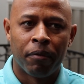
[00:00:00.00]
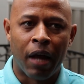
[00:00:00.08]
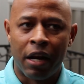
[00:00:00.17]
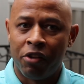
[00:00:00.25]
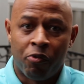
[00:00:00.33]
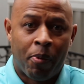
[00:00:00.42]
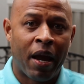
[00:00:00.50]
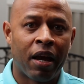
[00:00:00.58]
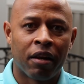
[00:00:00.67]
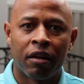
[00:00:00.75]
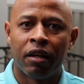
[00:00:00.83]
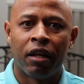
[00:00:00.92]
not in
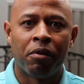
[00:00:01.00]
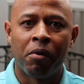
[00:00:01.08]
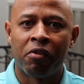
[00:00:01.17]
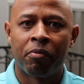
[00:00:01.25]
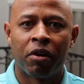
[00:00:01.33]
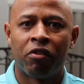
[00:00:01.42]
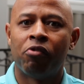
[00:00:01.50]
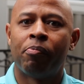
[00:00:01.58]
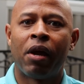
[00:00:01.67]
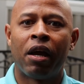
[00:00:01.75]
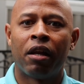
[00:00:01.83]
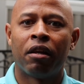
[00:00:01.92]
Japan, anyways, because
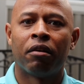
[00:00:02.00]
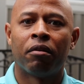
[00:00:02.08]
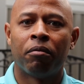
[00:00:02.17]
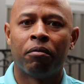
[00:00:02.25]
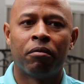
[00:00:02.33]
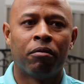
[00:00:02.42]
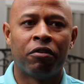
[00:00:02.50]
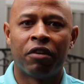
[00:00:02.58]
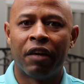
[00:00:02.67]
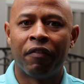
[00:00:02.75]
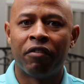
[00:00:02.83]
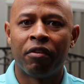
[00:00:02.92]
Japan was
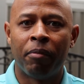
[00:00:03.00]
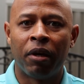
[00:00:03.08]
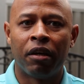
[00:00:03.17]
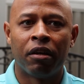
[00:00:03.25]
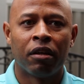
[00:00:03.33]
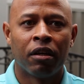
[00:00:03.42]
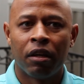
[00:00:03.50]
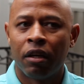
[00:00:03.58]
given to me